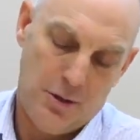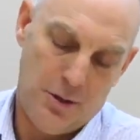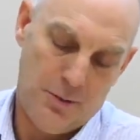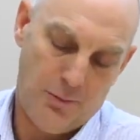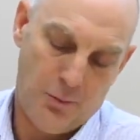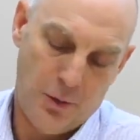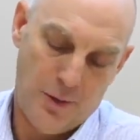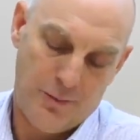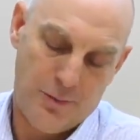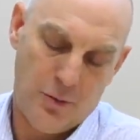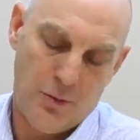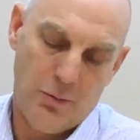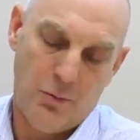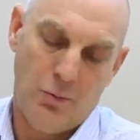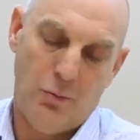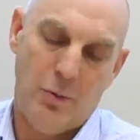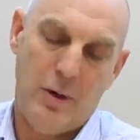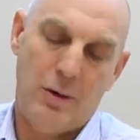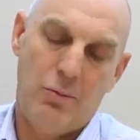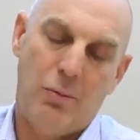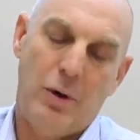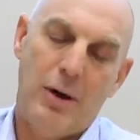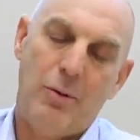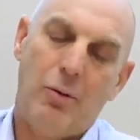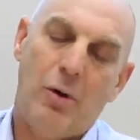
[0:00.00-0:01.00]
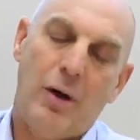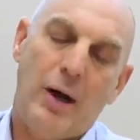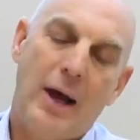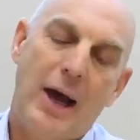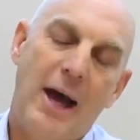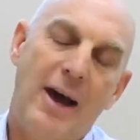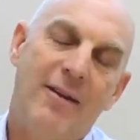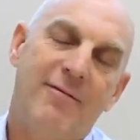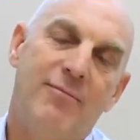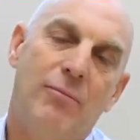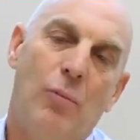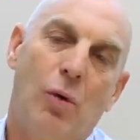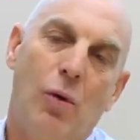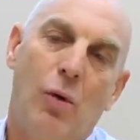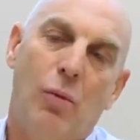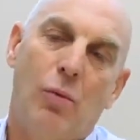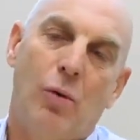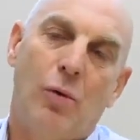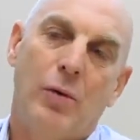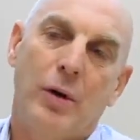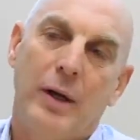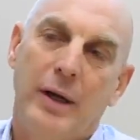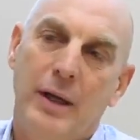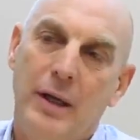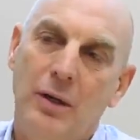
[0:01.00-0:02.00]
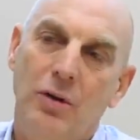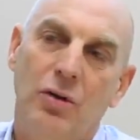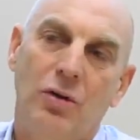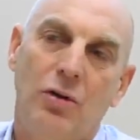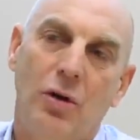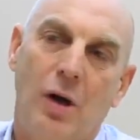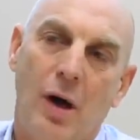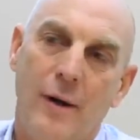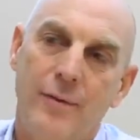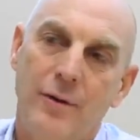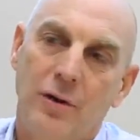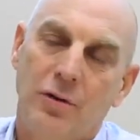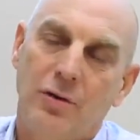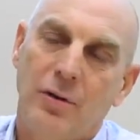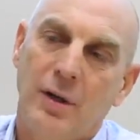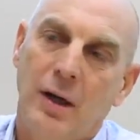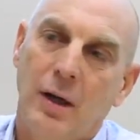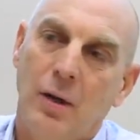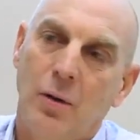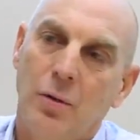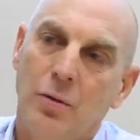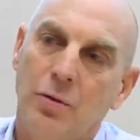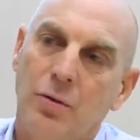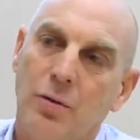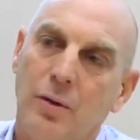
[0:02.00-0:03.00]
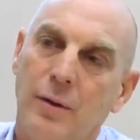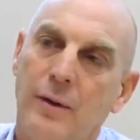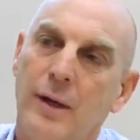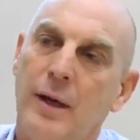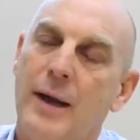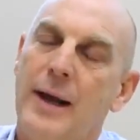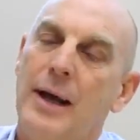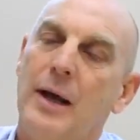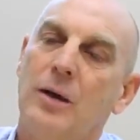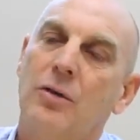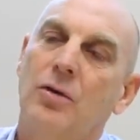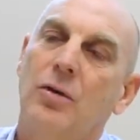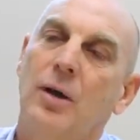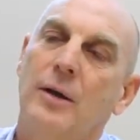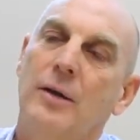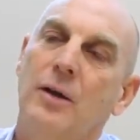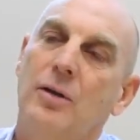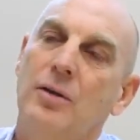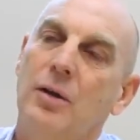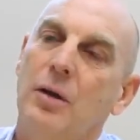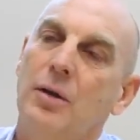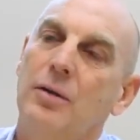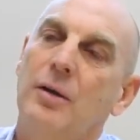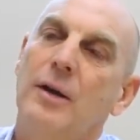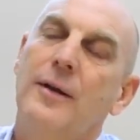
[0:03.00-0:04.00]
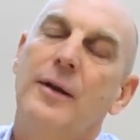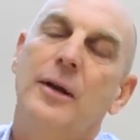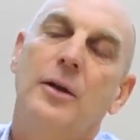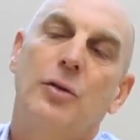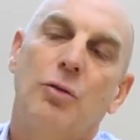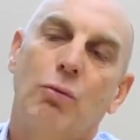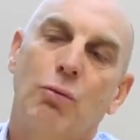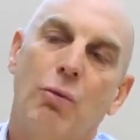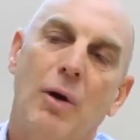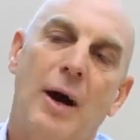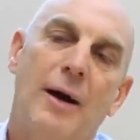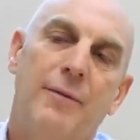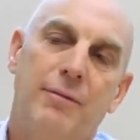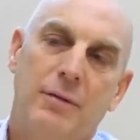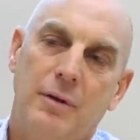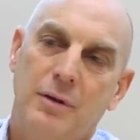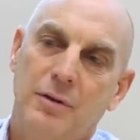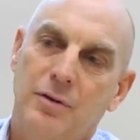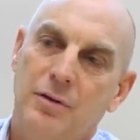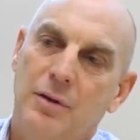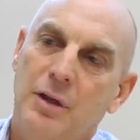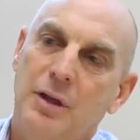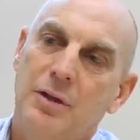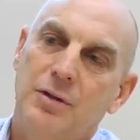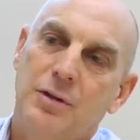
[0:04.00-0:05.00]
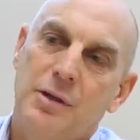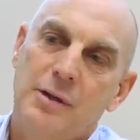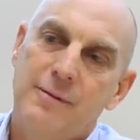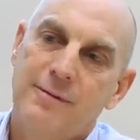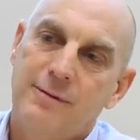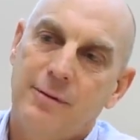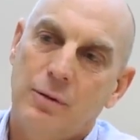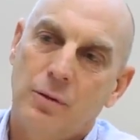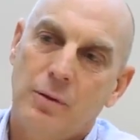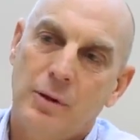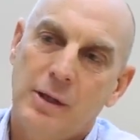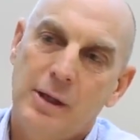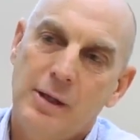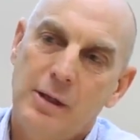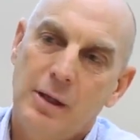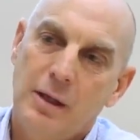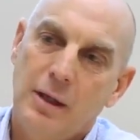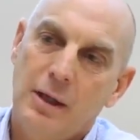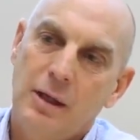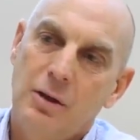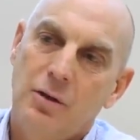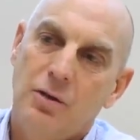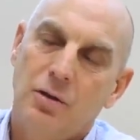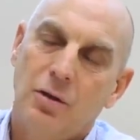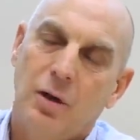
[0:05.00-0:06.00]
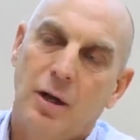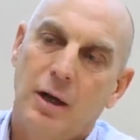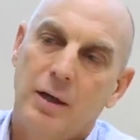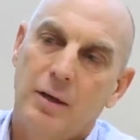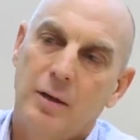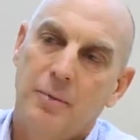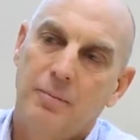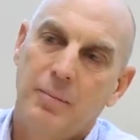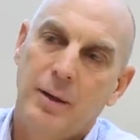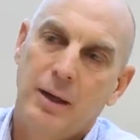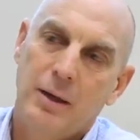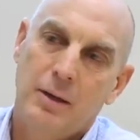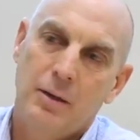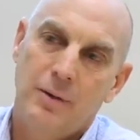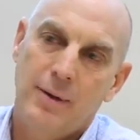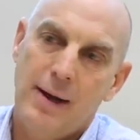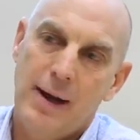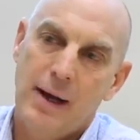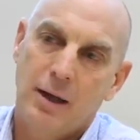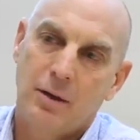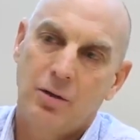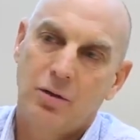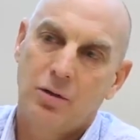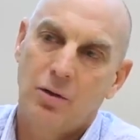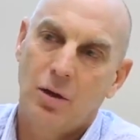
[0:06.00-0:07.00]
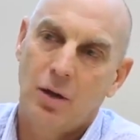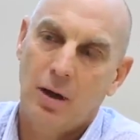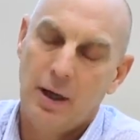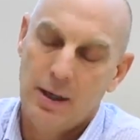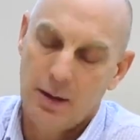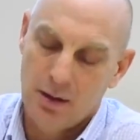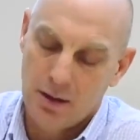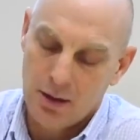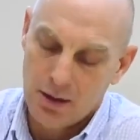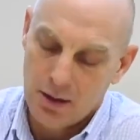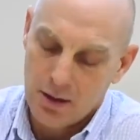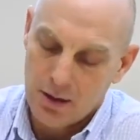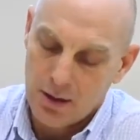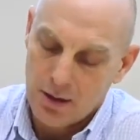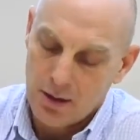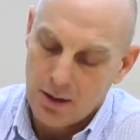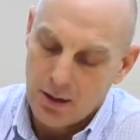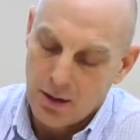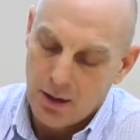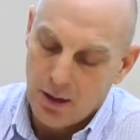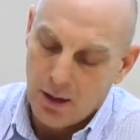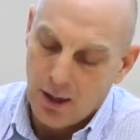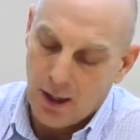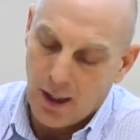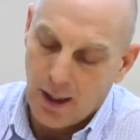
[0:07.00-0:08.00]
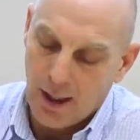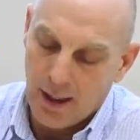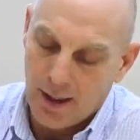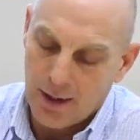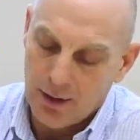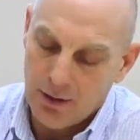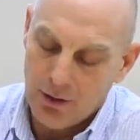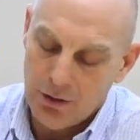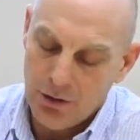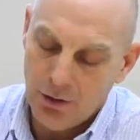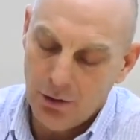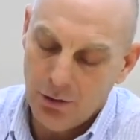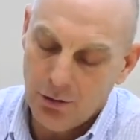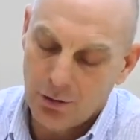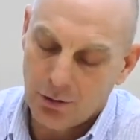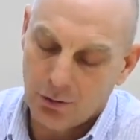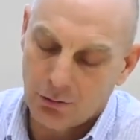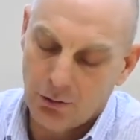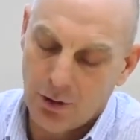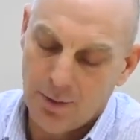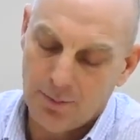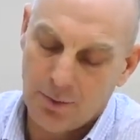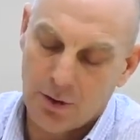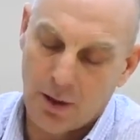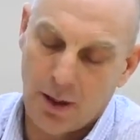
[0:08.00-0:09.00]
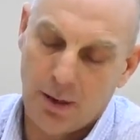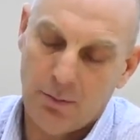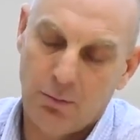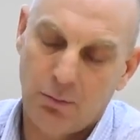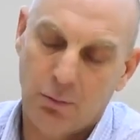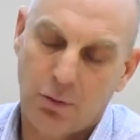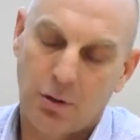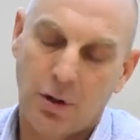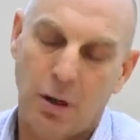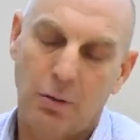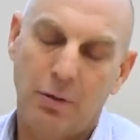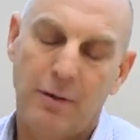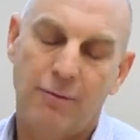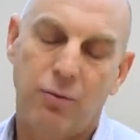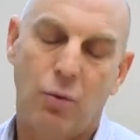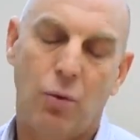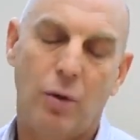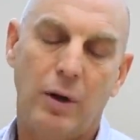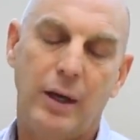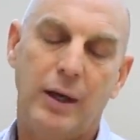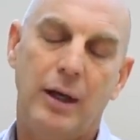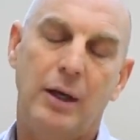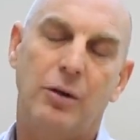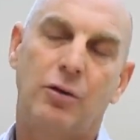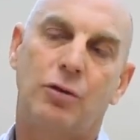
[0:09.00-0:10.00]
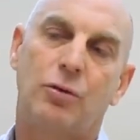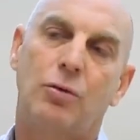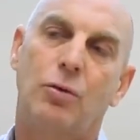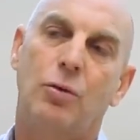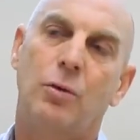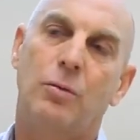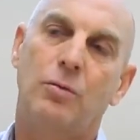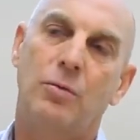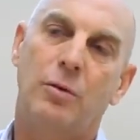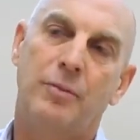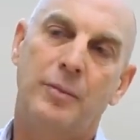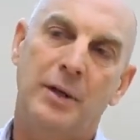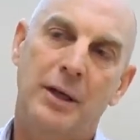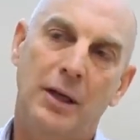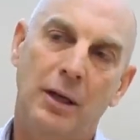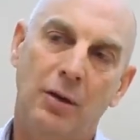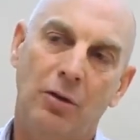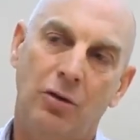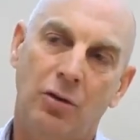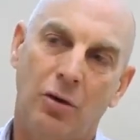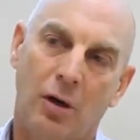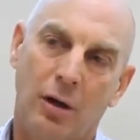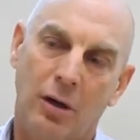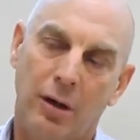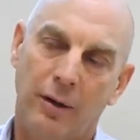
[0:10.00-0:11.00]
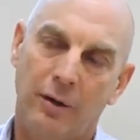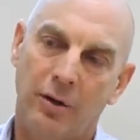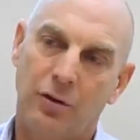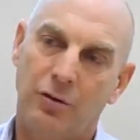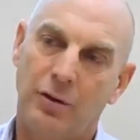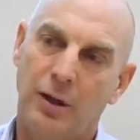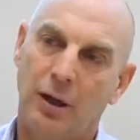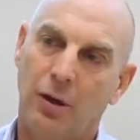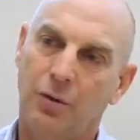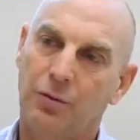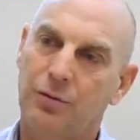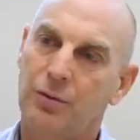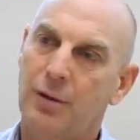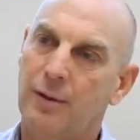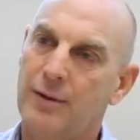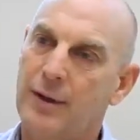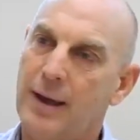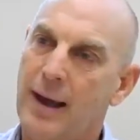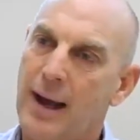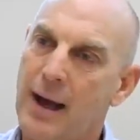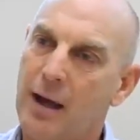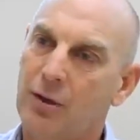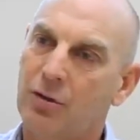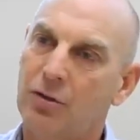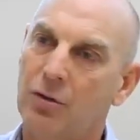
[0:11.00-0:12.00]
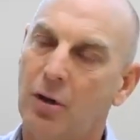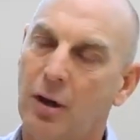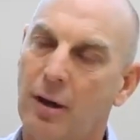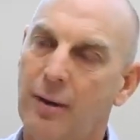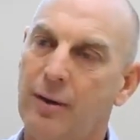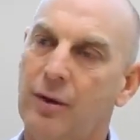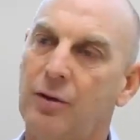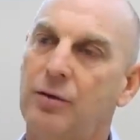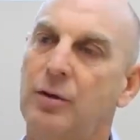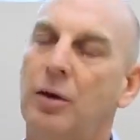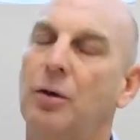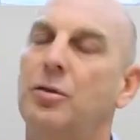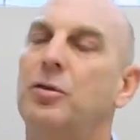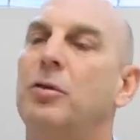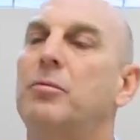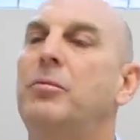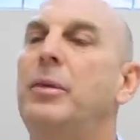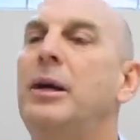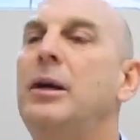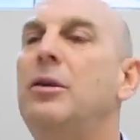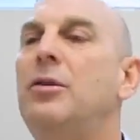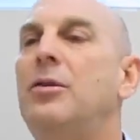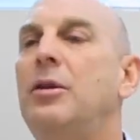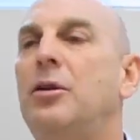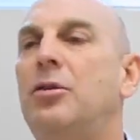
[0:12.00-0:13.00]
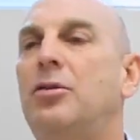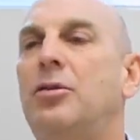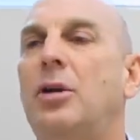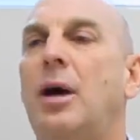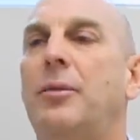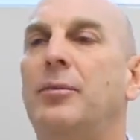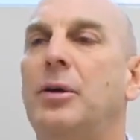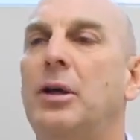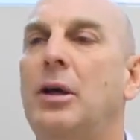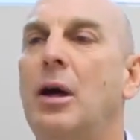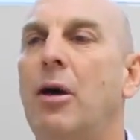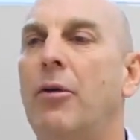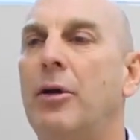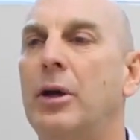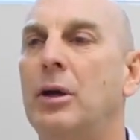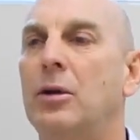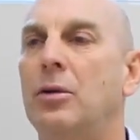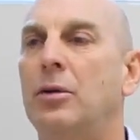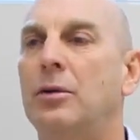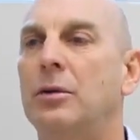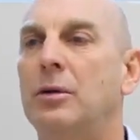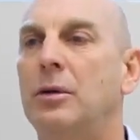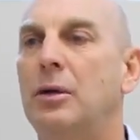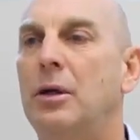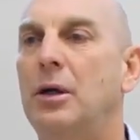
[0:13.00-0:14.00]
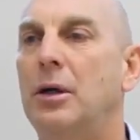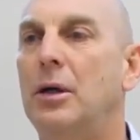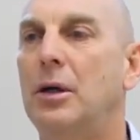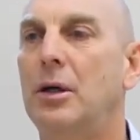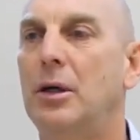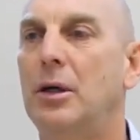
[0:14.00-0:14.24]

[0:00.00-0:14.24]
We've, we, we want to have more water inside the cells than outside the cells. I think it's roughly 60 40 inside compared to outside. And you stripped, and so if water gets drawn from the inside of the cells to the outside of the cells, it means there's something going on.